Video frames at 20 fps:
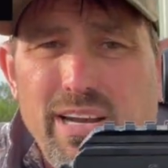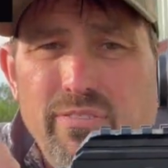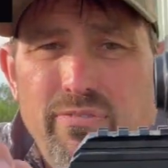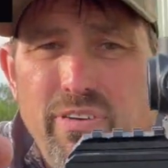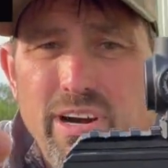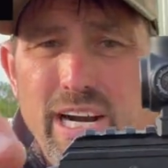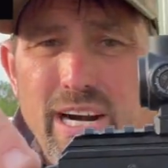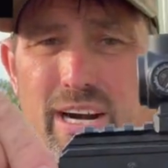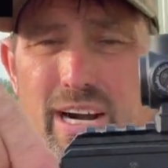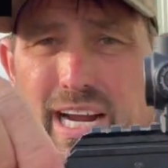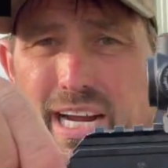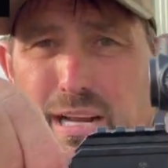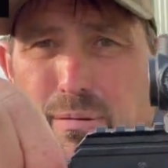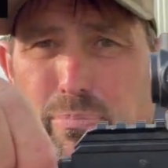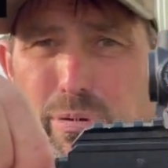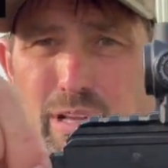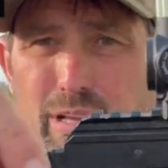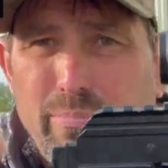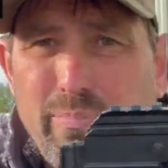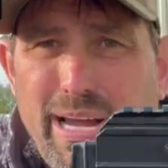to fire. I can
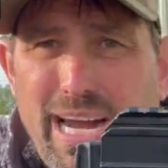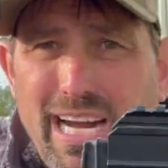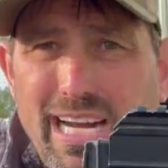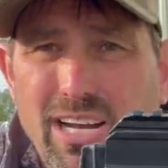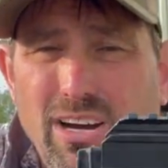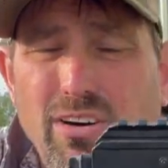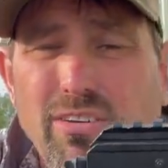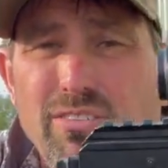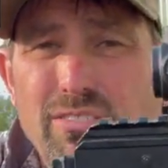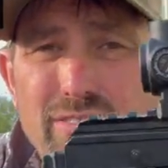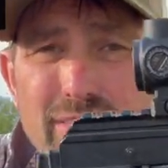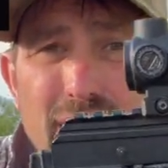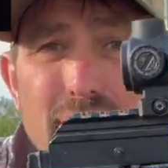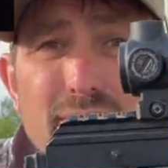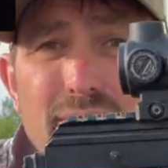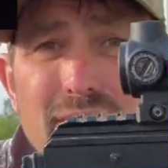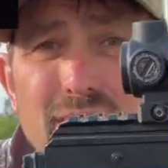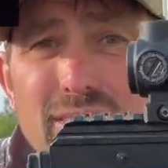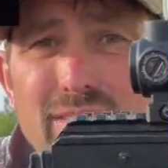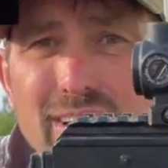pull it back out,
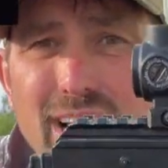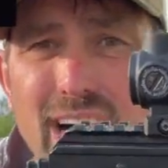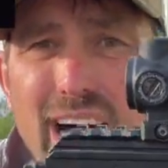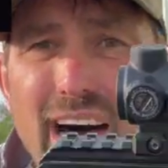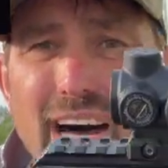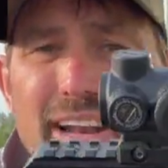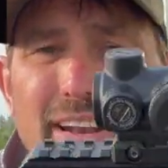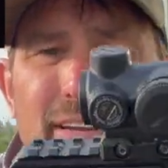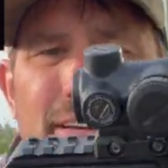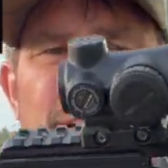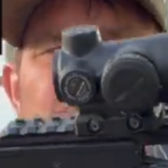safety is on.